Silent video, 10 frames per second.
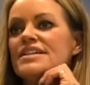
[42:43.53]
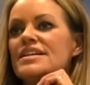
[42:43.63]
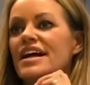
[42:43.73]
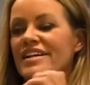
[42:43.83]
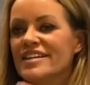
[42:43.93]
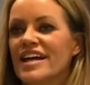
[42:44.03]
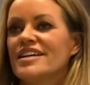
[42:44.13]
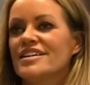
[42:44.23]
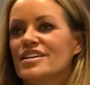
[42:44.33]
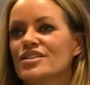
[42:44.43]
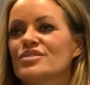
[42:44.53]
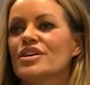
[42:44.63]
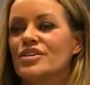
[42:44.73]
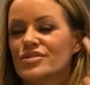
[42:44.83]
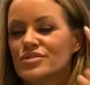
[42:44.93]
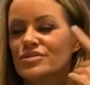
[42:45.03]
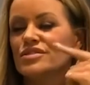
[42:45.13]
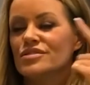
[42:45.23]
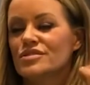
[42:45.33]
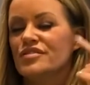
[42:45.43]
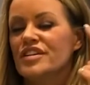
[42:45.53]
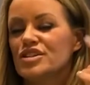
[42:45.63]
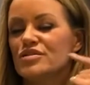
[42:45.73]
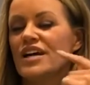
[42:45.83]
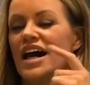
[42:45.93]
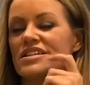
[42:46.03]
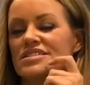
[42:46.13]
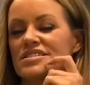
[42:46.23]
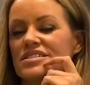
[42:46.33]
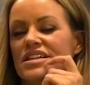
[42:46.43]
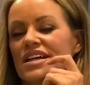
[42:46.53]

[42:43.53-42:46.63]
And then, you visualize